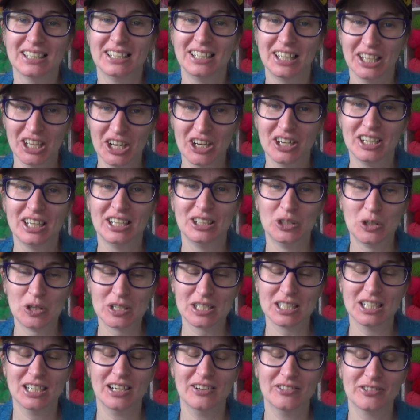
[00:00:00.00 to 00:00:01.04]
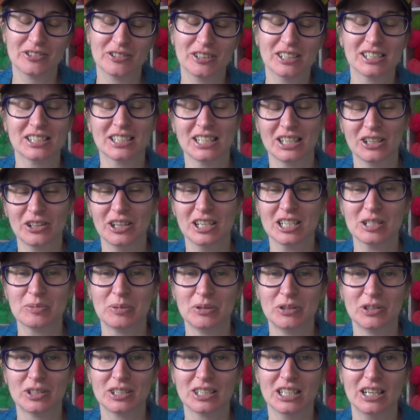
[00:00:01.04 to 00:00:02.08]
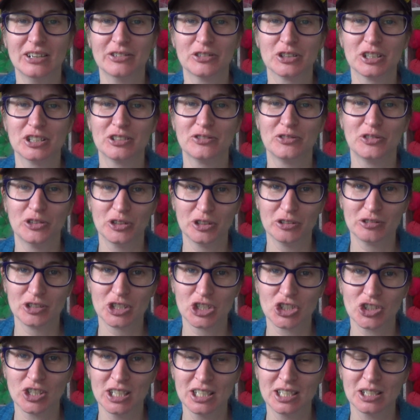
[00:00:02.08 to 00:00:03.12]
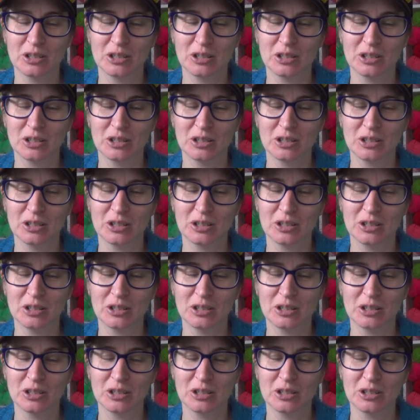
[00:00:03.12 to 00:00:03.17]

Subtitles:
Leonie looked after us, and her husband looked after us for the retreat.